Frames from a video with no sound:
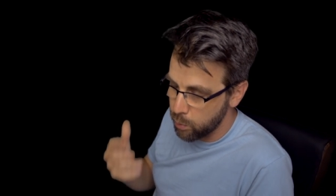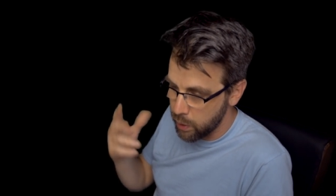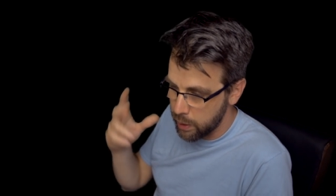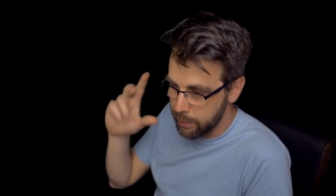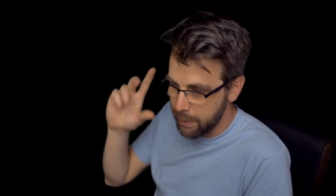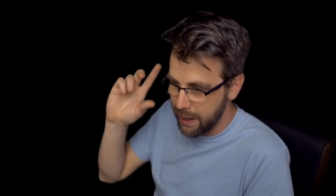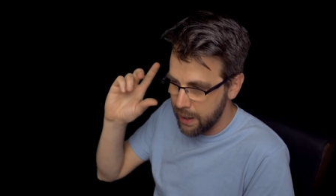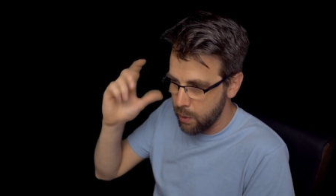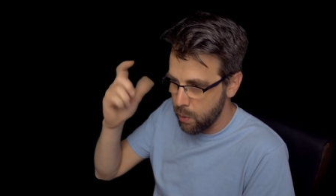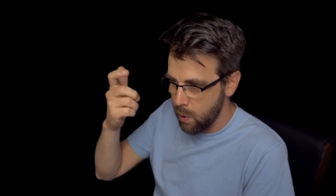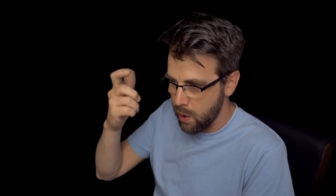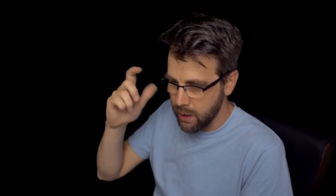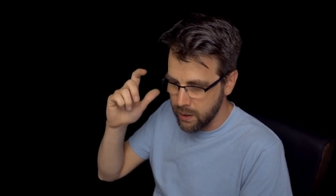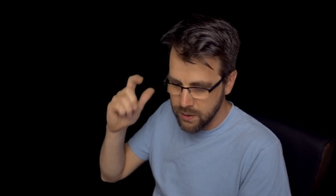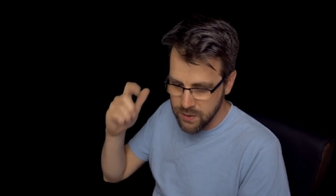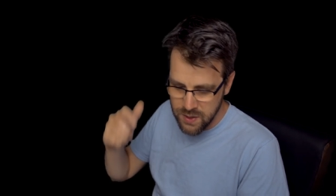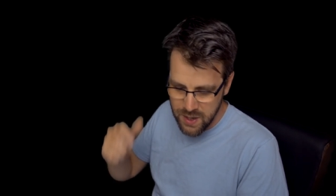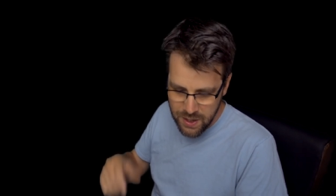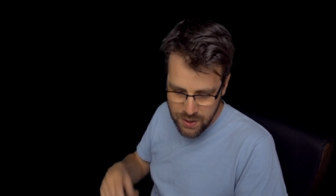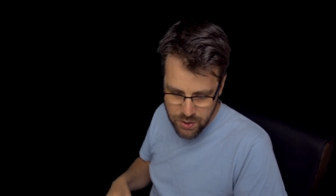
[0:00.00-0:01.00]
one of my
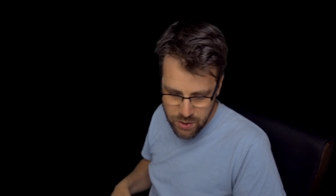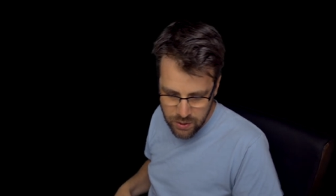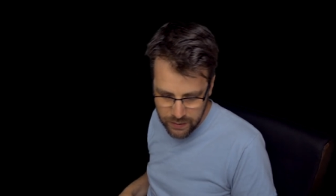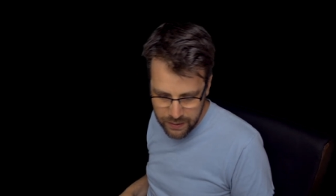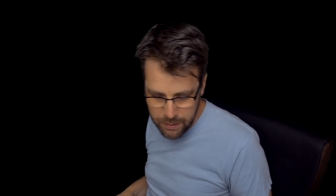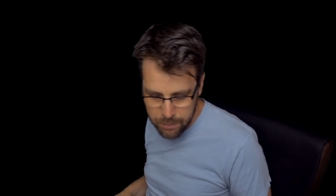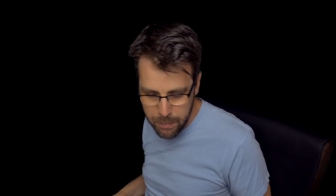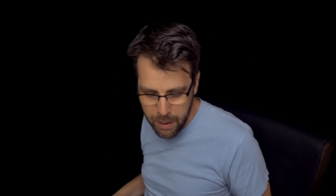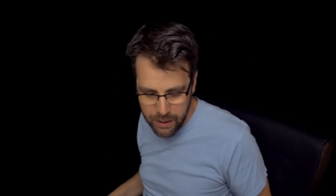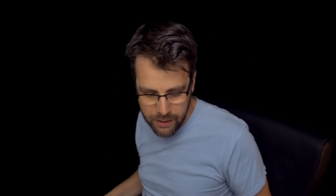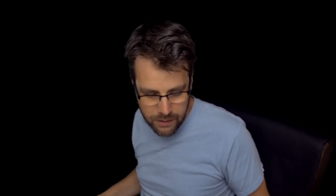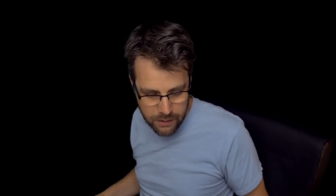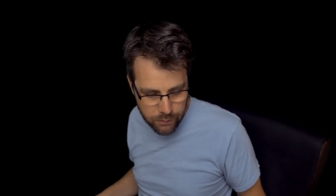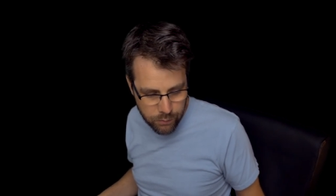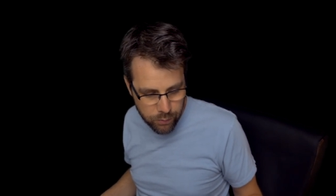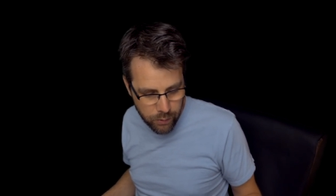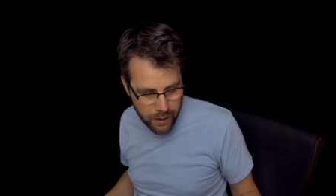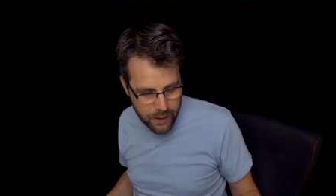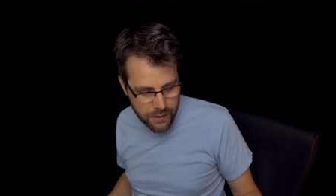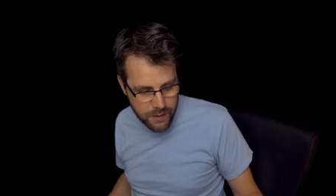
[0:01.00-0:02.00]
organizationally minded
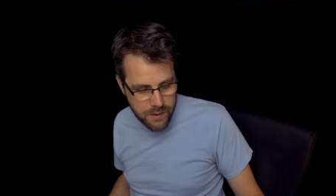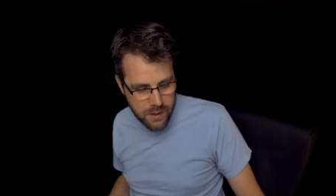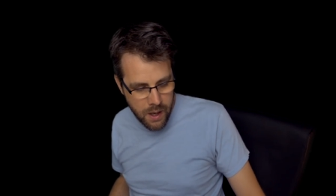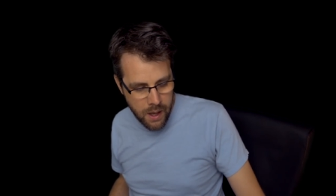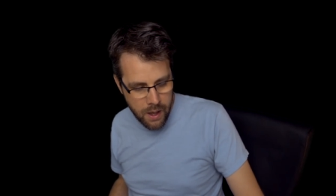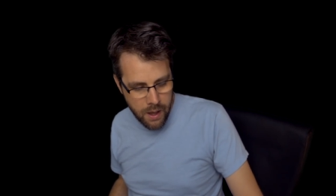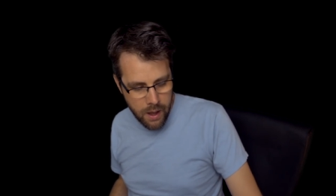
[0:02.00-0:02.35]
friends.